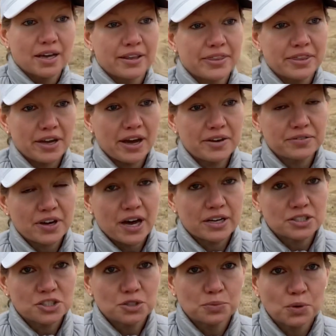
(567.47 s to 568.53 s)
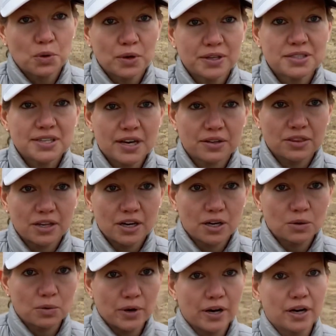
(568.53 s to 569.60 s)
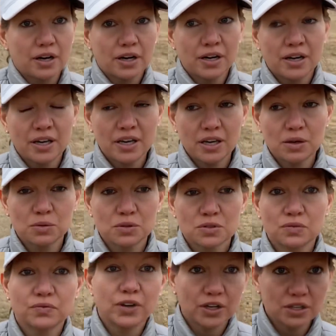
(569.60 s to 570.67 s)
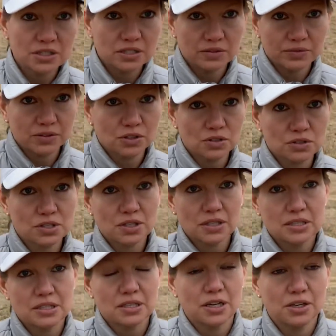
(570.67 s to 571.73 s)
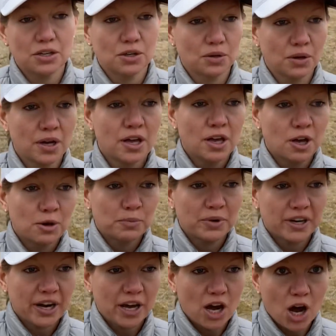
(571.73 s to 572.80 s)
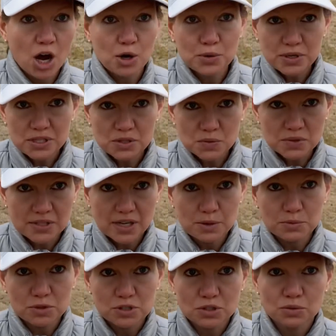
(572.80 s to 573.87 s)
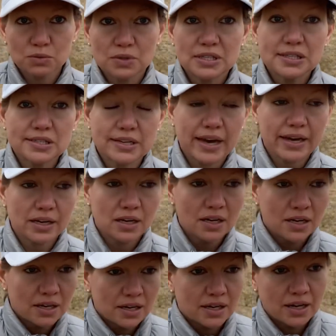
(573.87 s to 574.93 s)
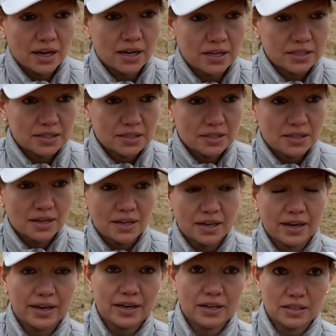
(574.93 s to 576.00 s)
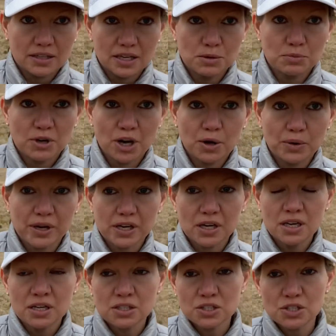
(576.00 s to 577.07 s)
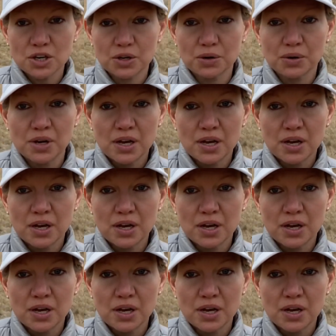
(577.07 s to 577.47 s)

I've gotten to points out there where it was very difficult to continue, but I always was able to reset uh, and keep going. So